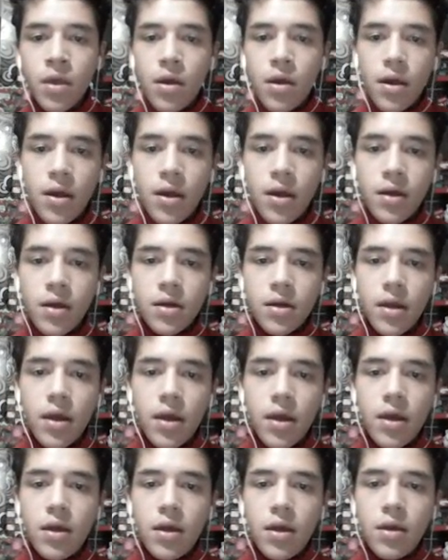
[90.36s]
and
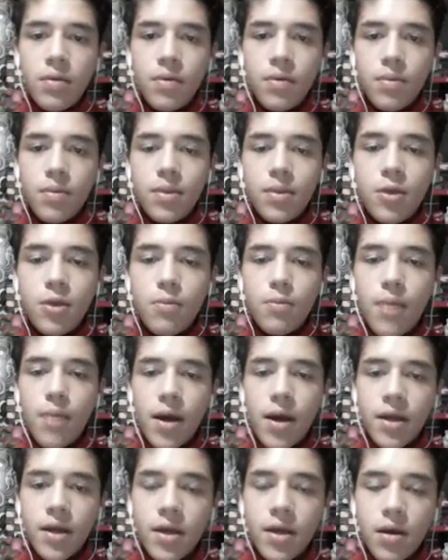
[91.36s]
a
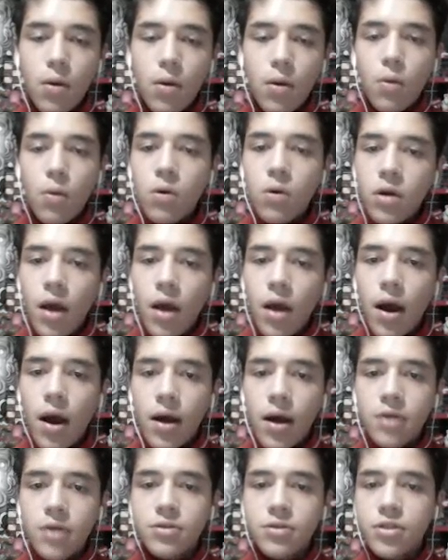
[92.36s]
pneumatic or
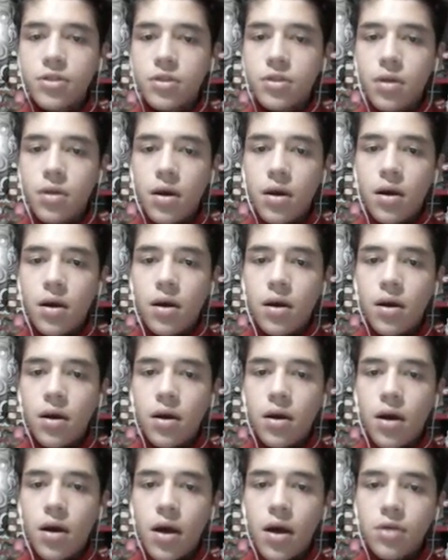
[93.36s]

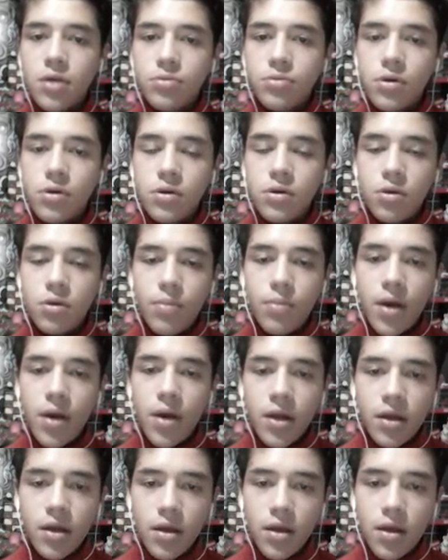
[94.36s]

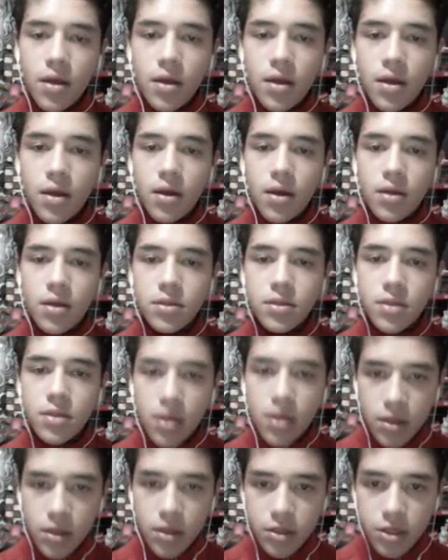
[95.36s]
hydropneumatic
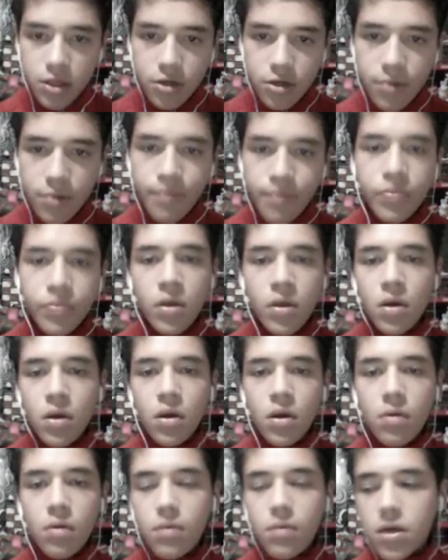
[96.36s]
cylinder,
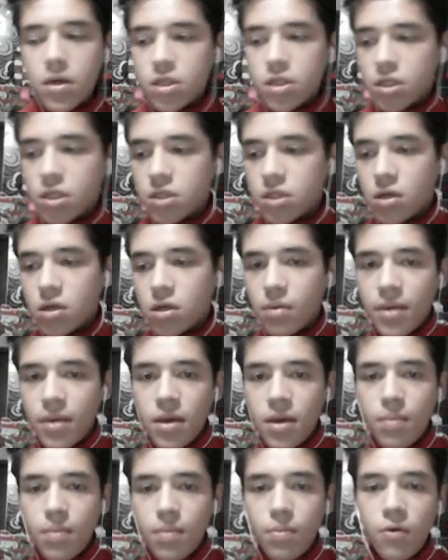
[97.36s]
which is going to
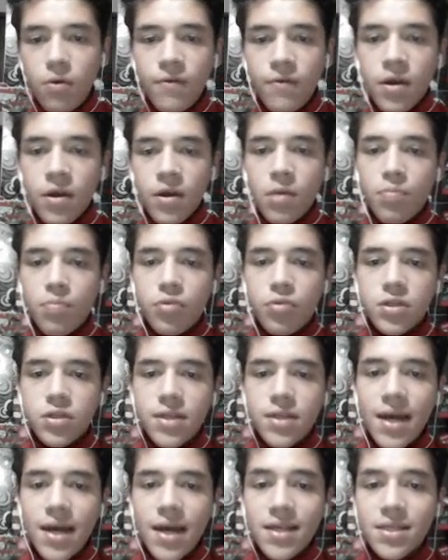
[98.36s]
be moving
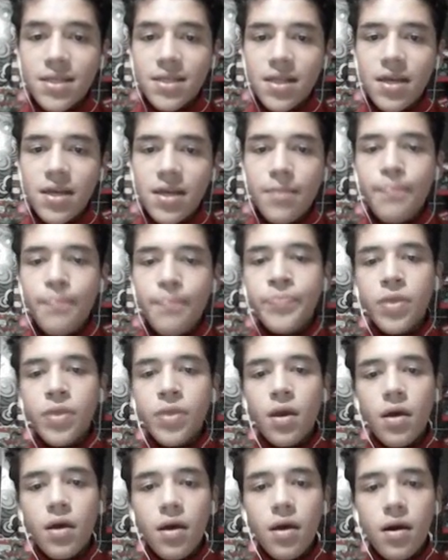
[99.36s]
precisely
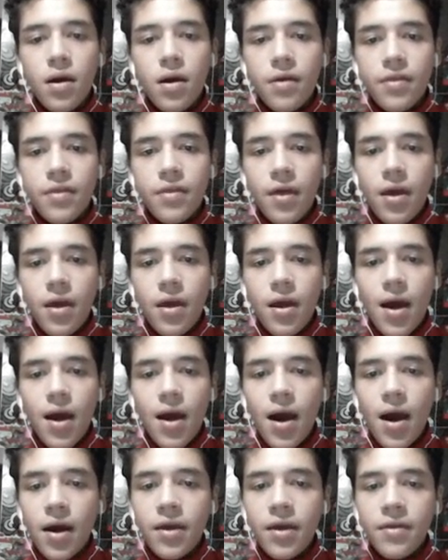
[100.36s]
the
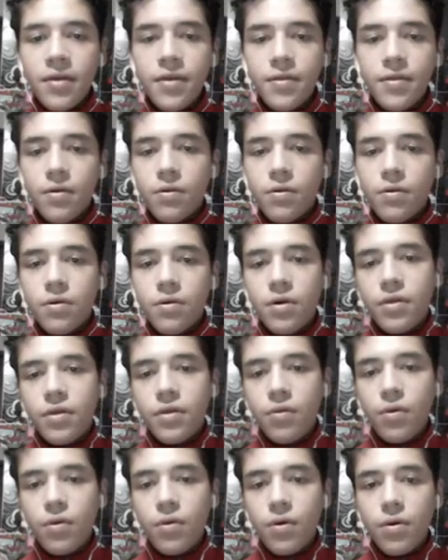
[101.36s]
height or
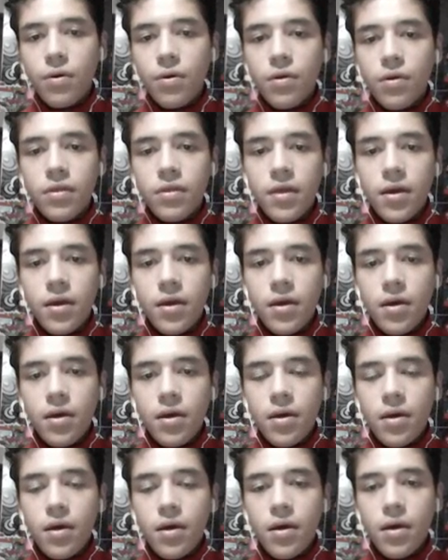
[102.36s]

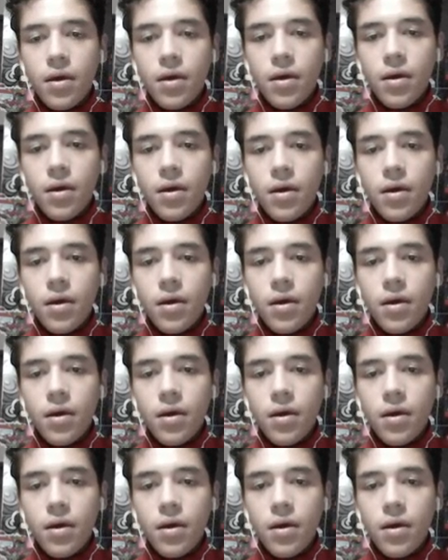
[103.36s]
the